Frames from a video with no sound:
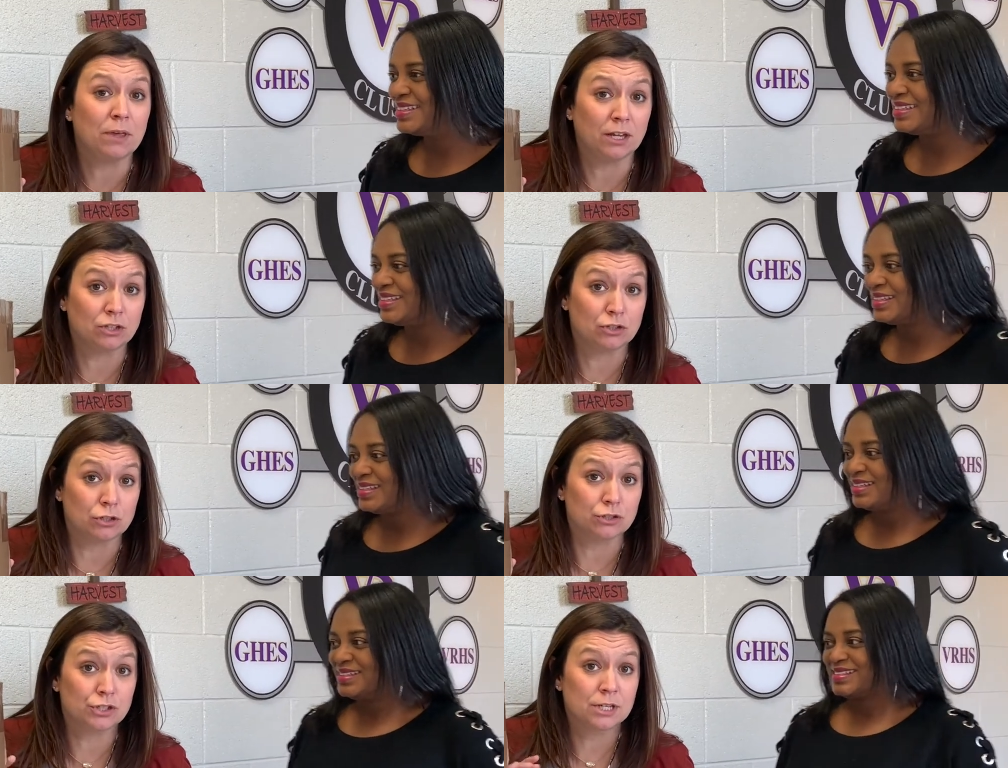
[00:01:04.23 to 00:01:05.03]

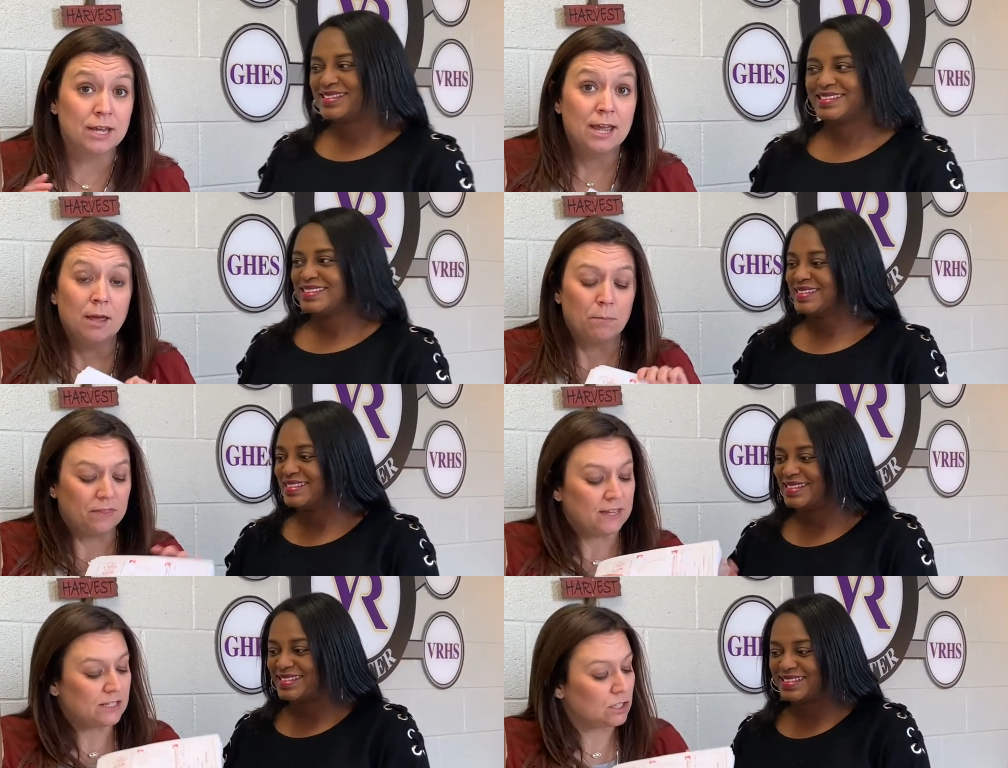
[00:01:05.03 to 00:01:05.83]
Speaker 1: pictures. But
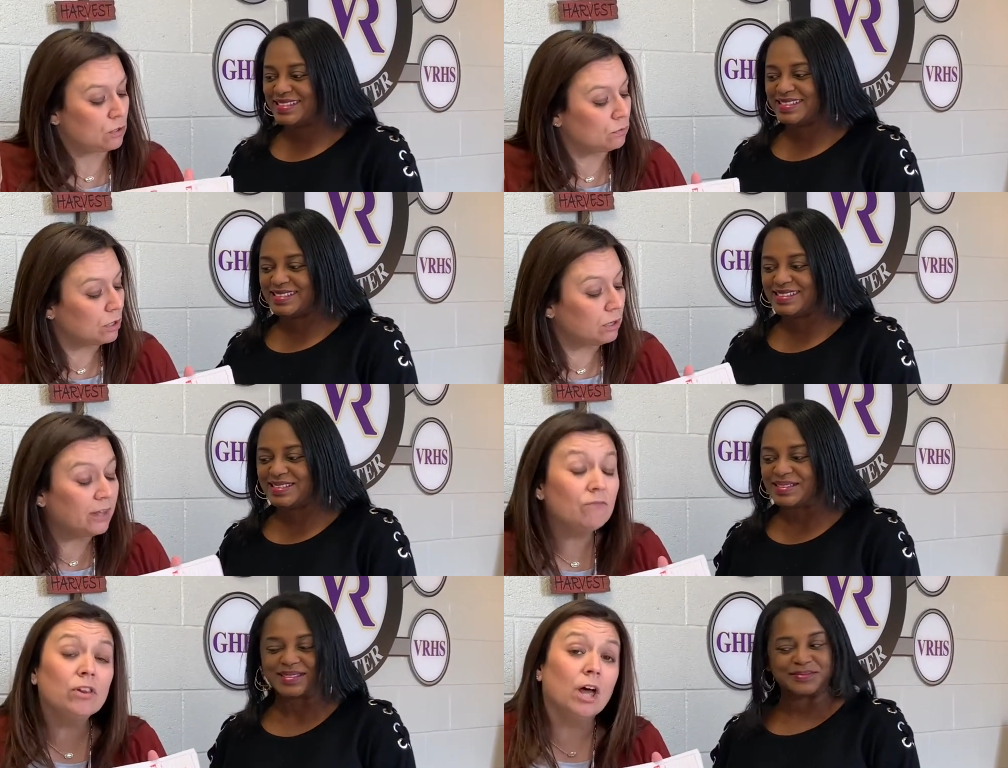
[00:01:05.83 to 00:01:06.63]
these cute little
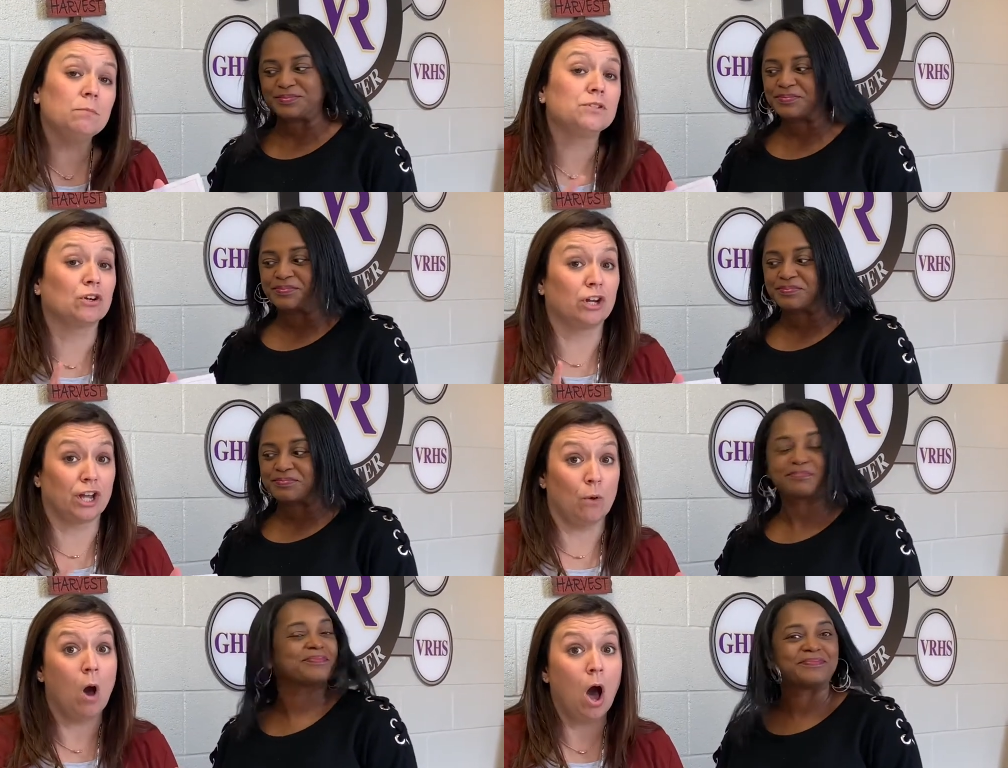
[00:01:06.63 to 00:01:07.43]
envelopes are going to
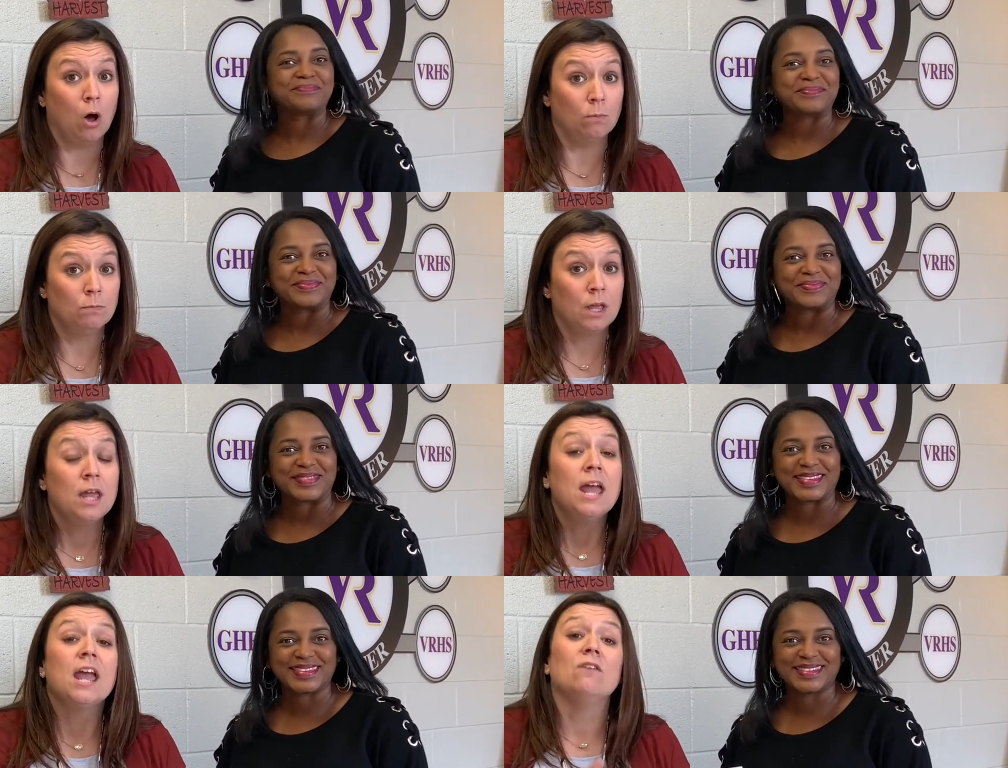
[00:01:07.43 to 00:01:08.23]
go home.
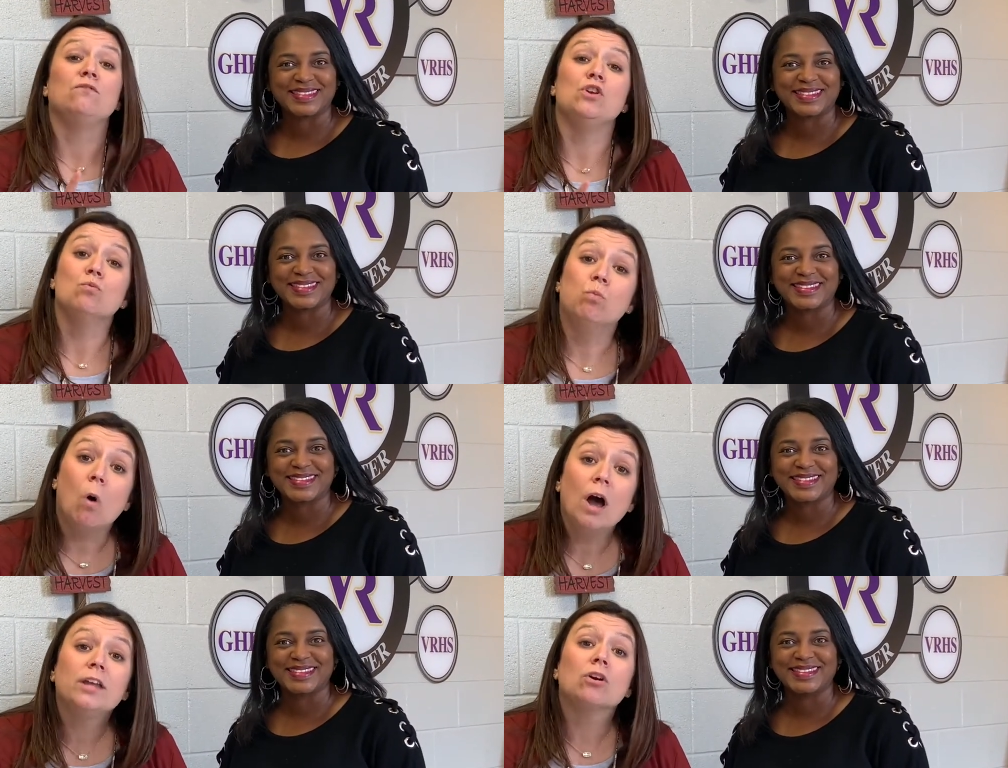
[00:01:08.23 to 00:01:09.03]
If you
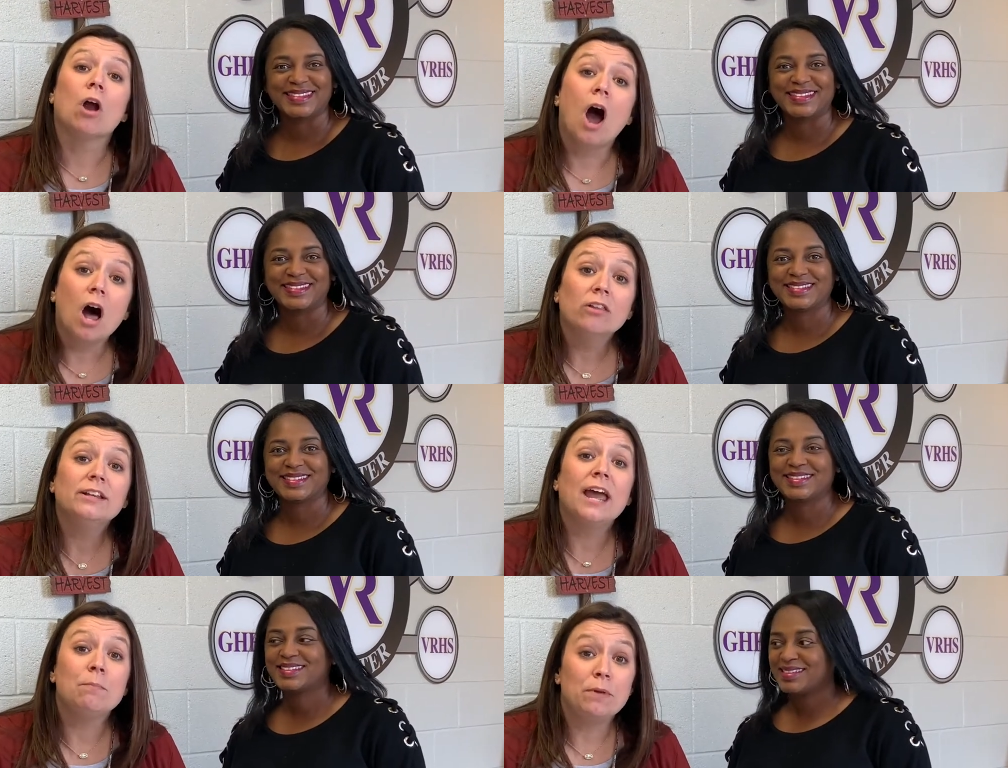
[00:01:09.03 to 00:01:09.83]
want your
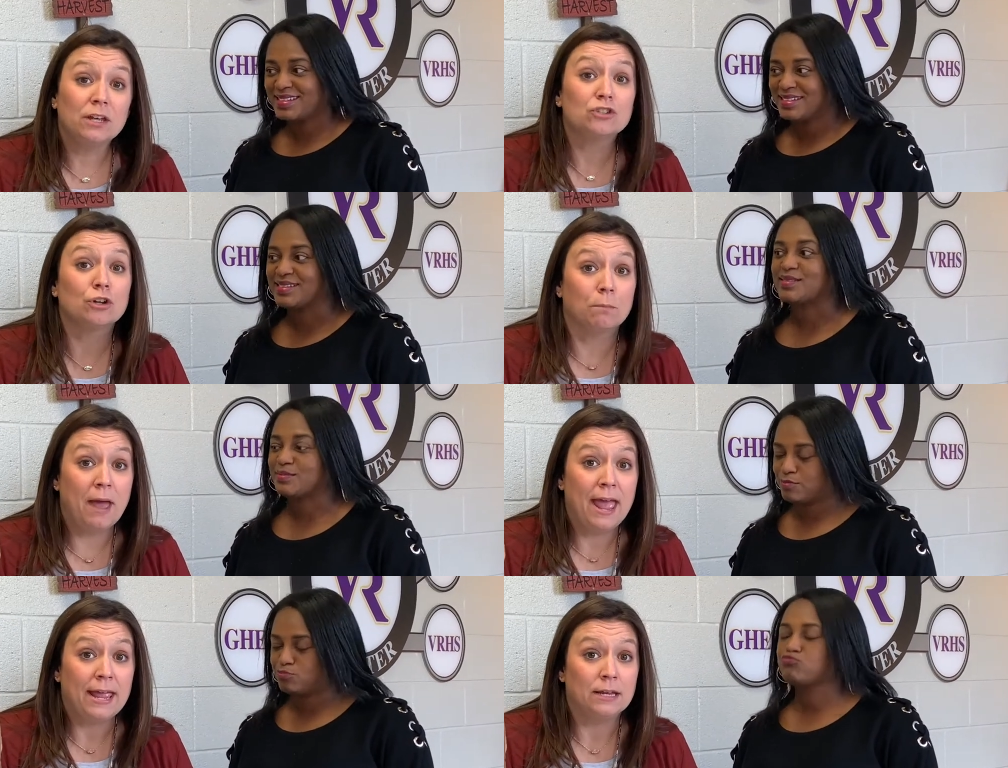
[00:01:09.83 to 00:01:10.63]
holiday picture
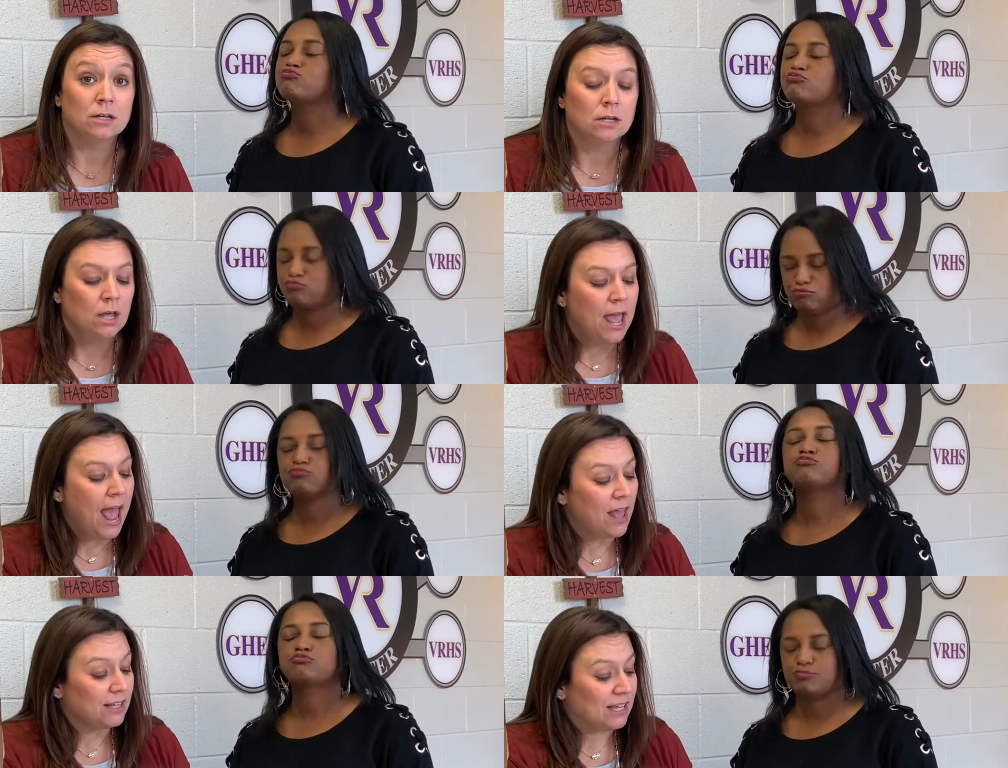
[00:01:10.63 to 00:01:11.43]
made,
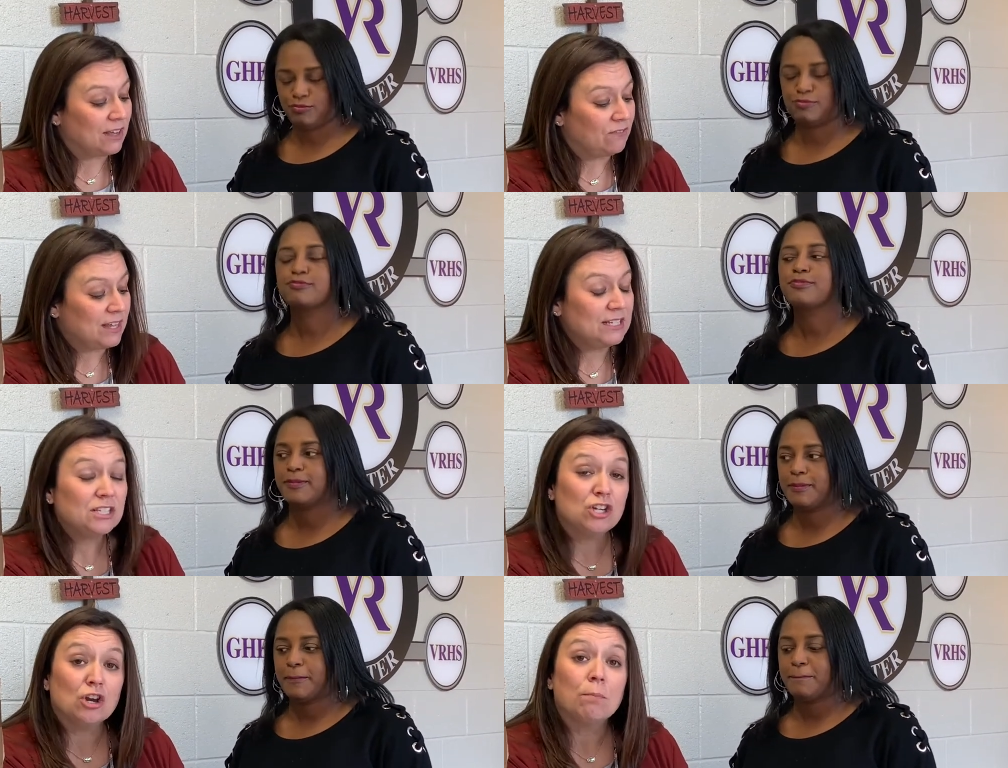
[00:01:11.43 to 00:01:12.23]
give these
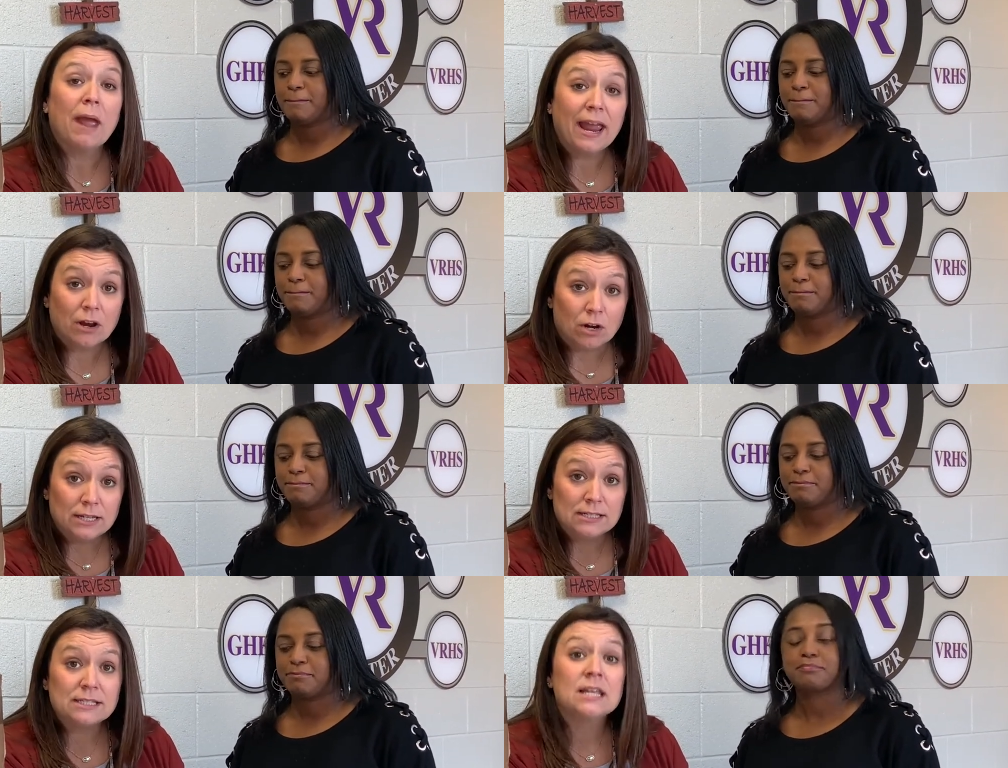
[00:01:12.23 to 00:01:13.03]
to your parents